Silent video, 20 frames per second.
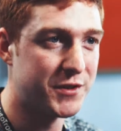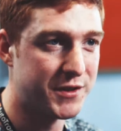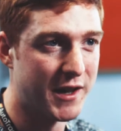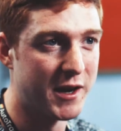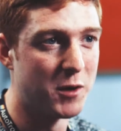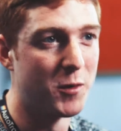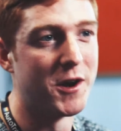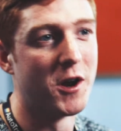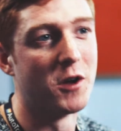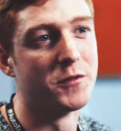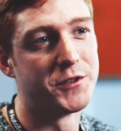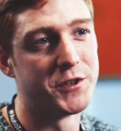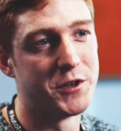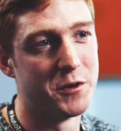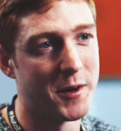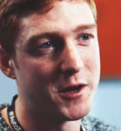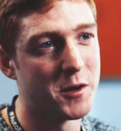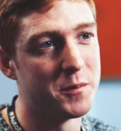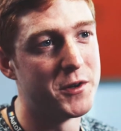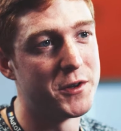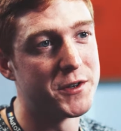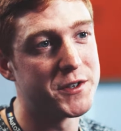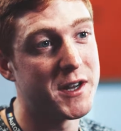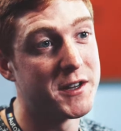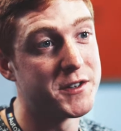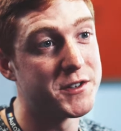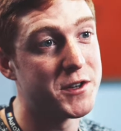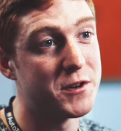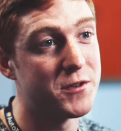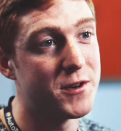So then I went on to do my computer
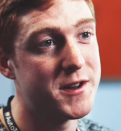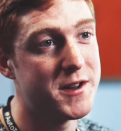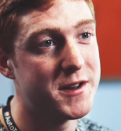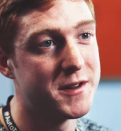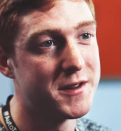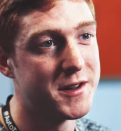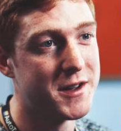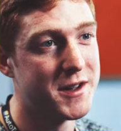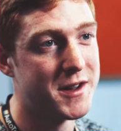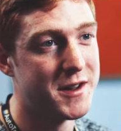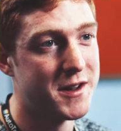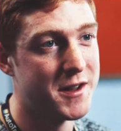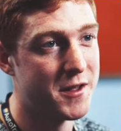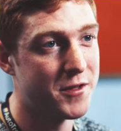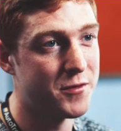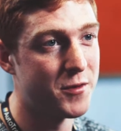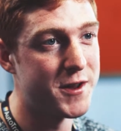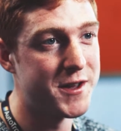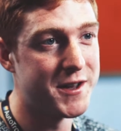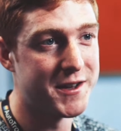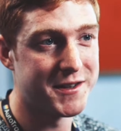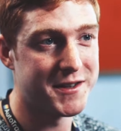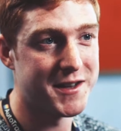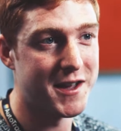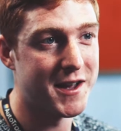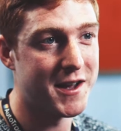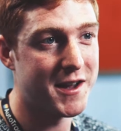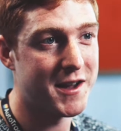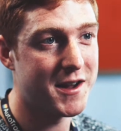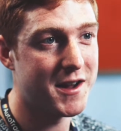science degree, 3 years
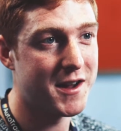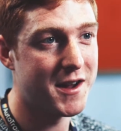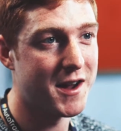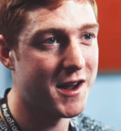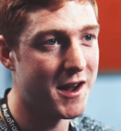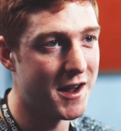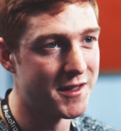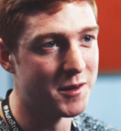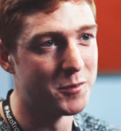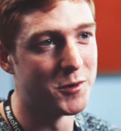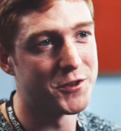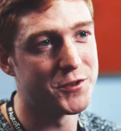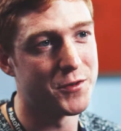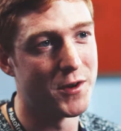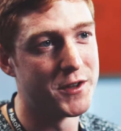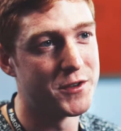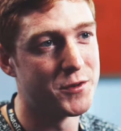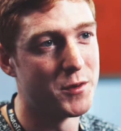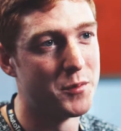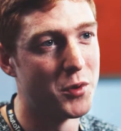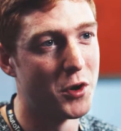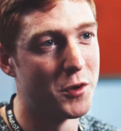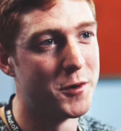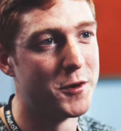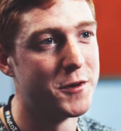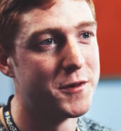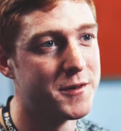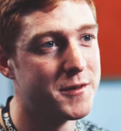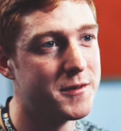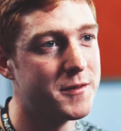there, and then went straight into employment.